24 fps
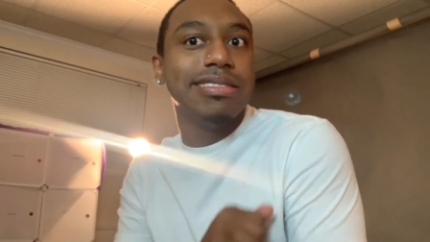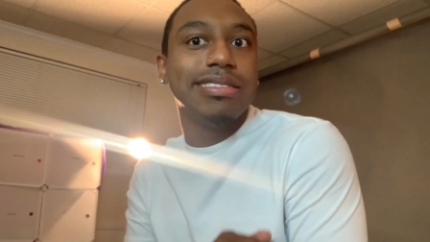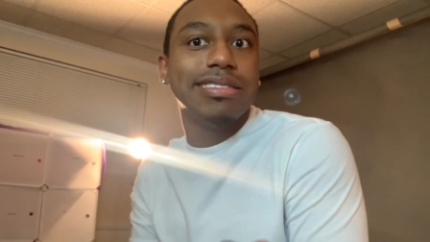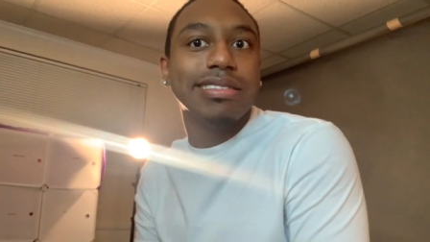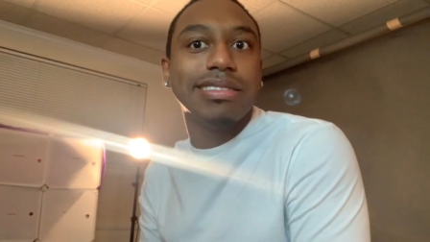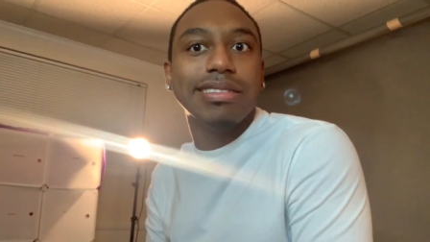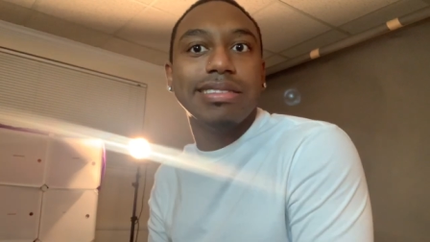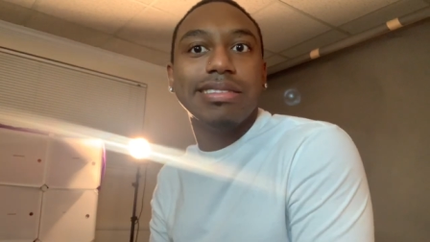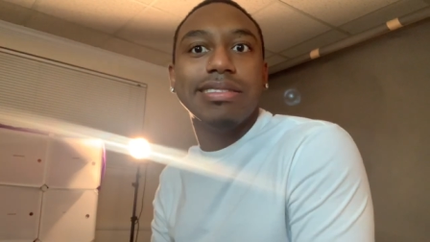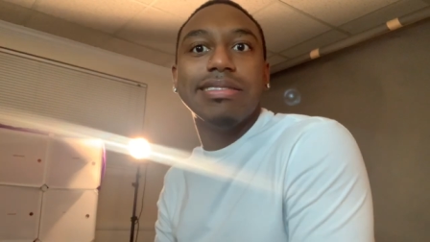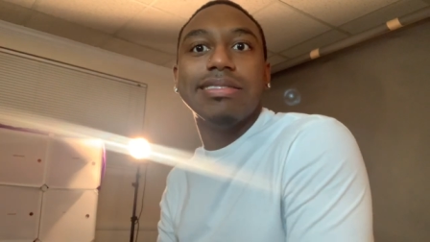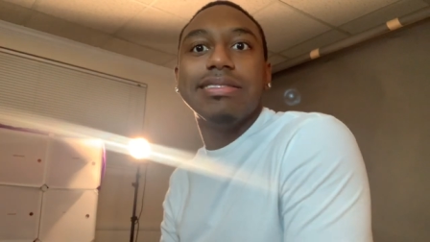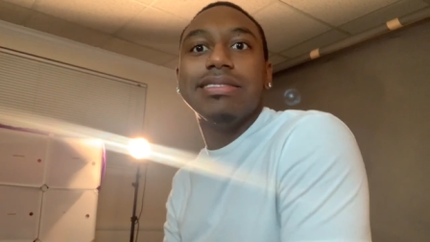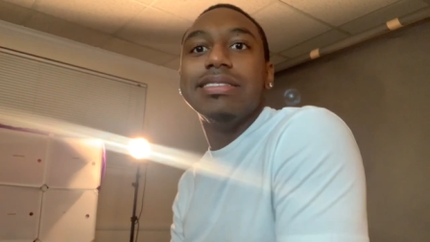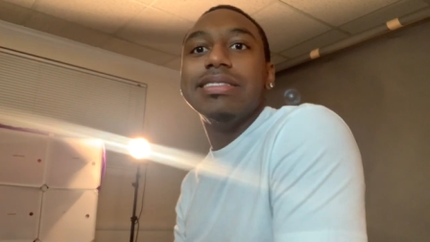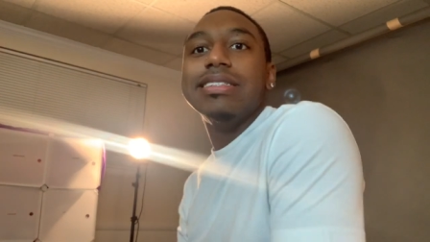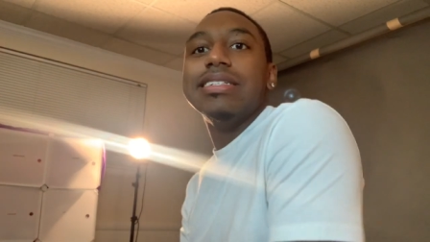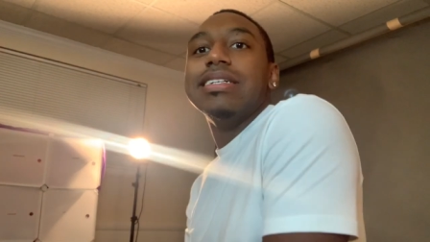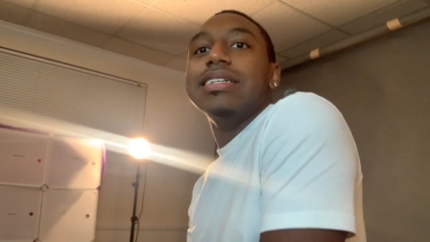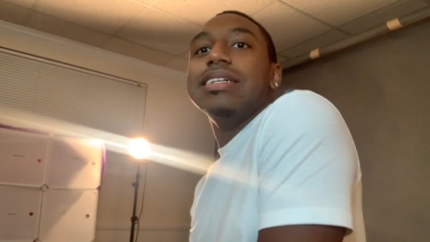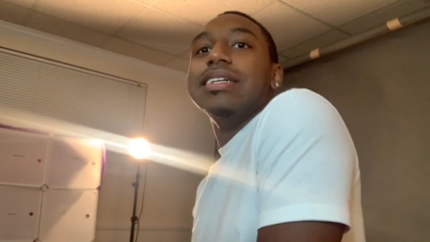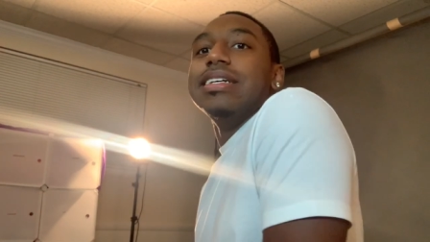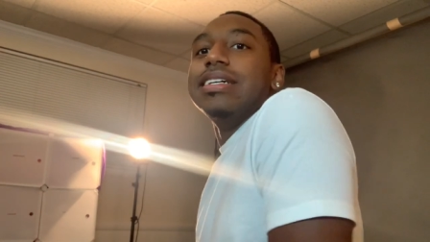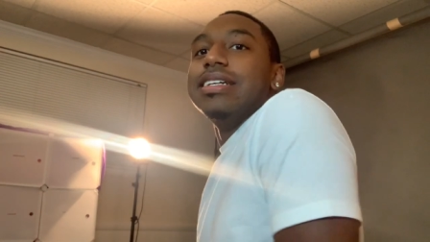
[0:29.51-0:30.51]
So,
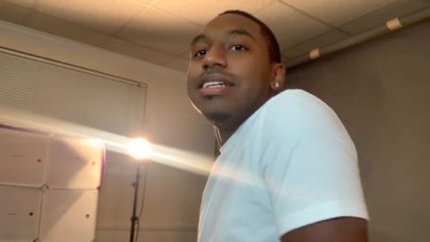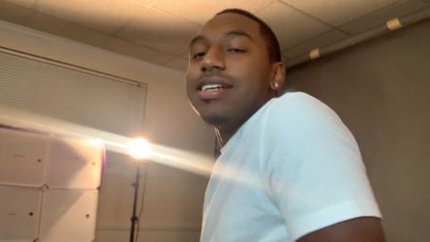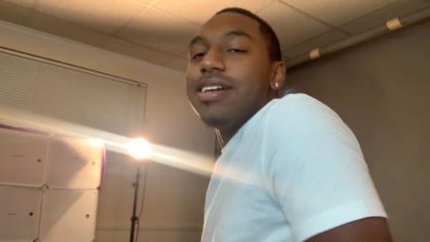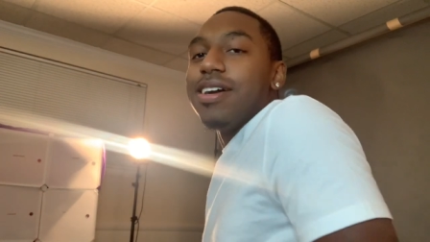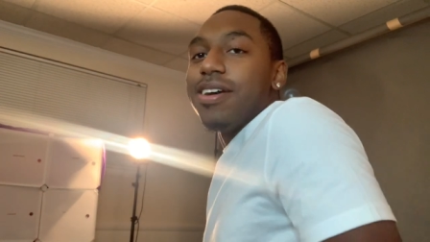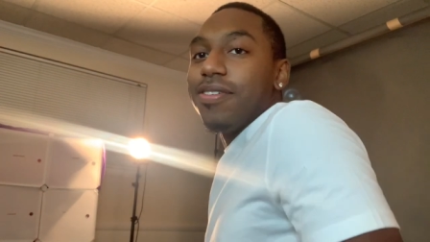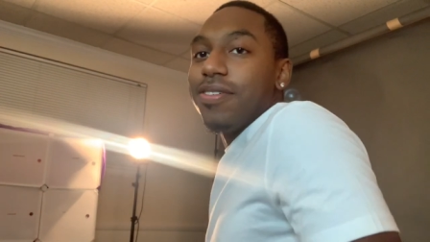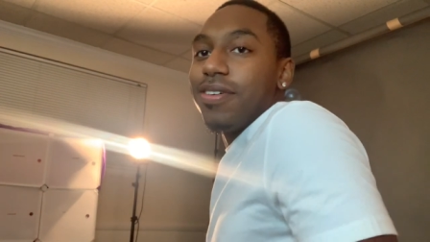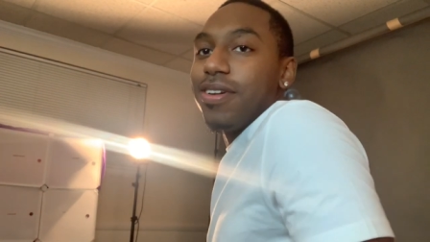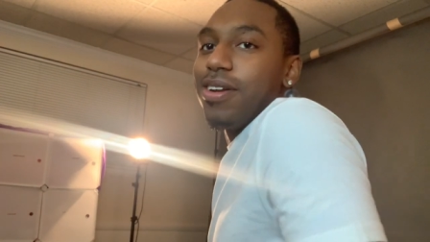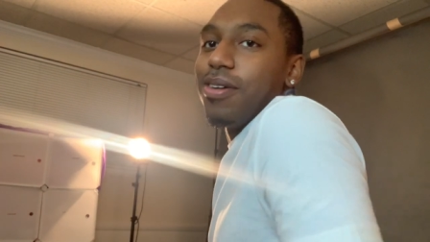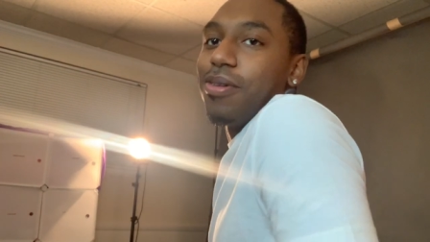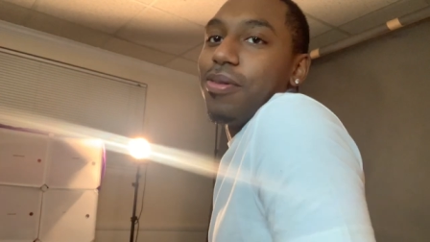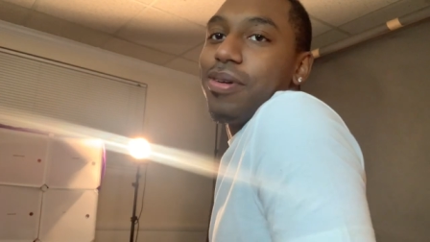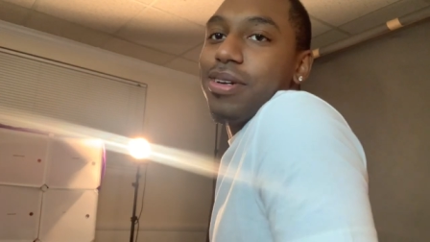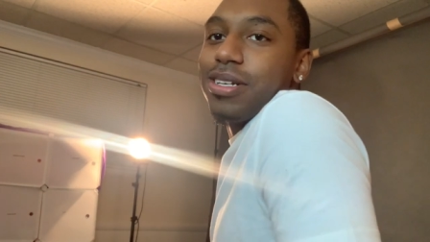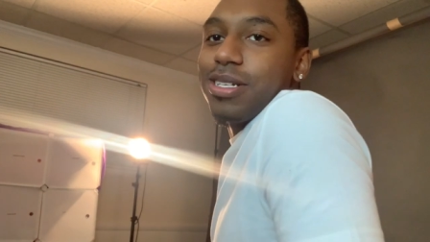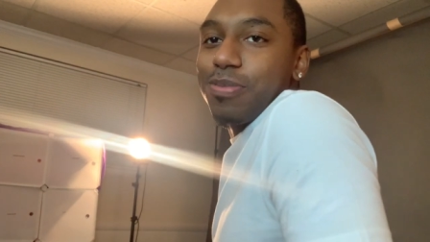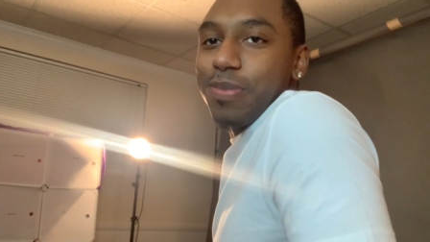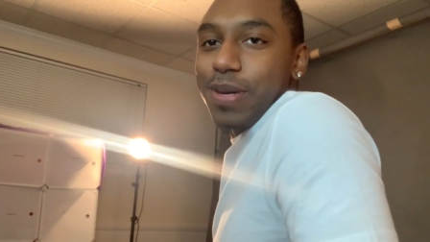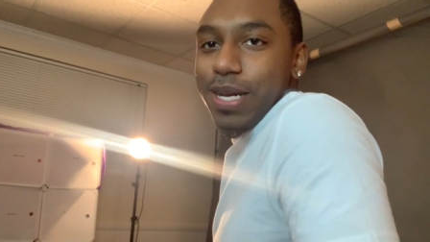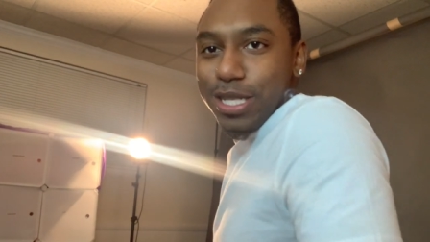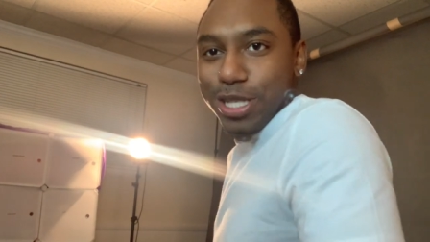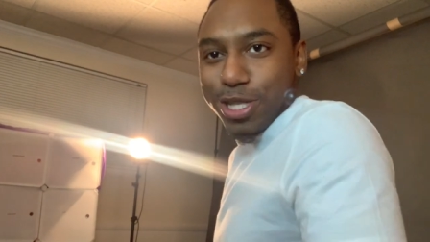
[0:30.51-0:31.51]
you know, if you don't want to
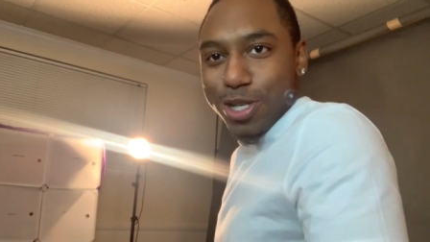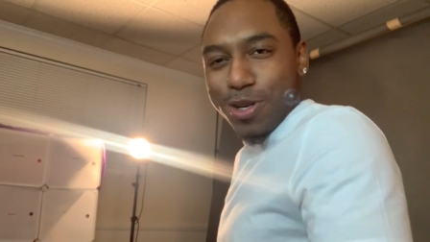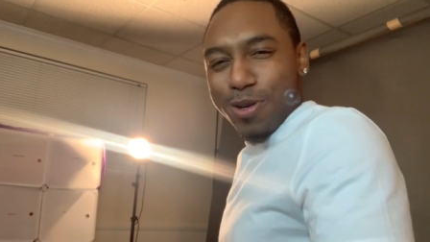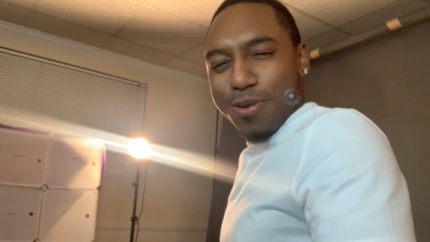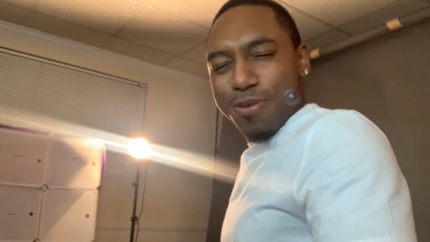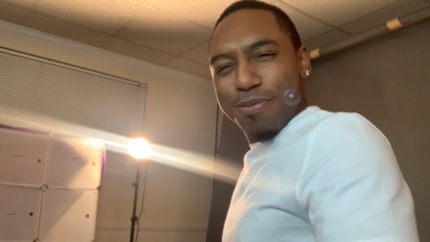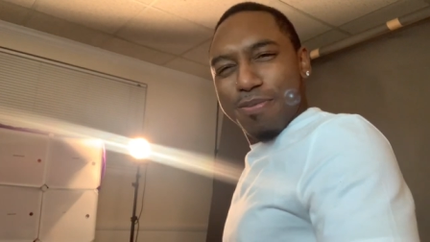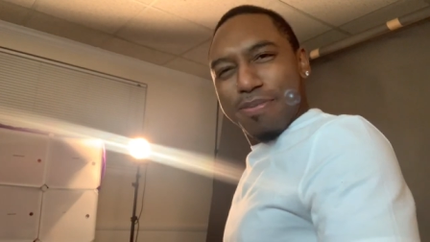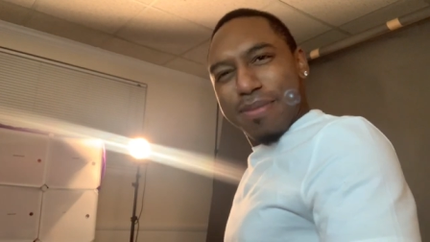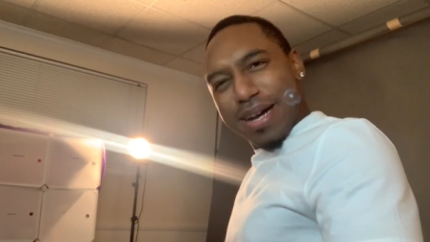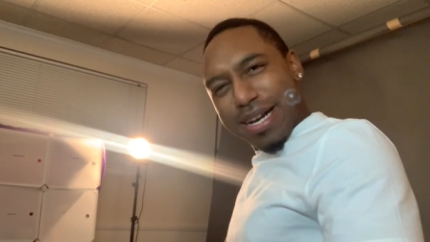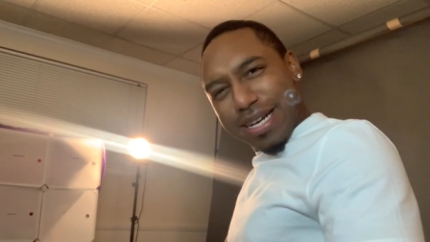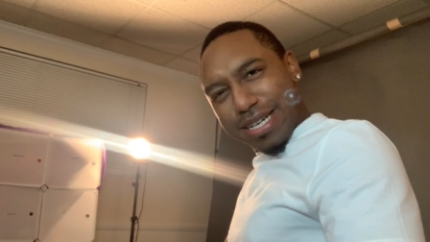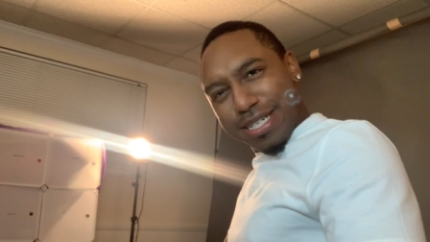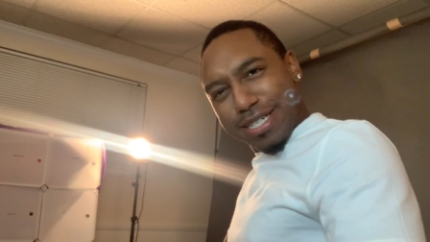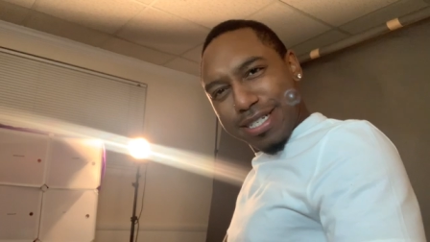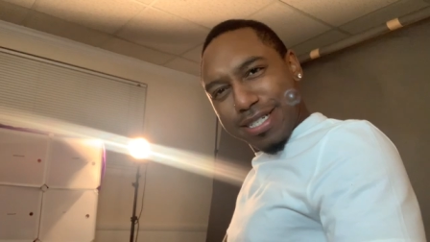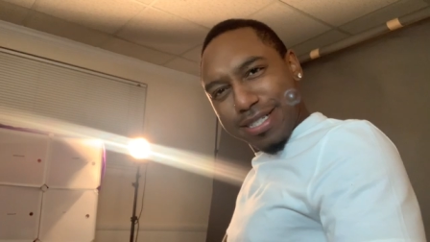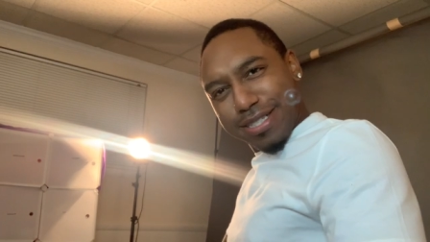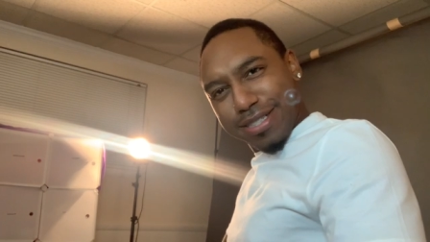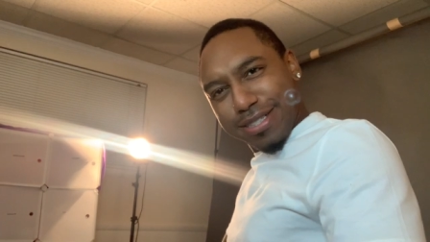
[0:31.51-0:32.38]
spend too much,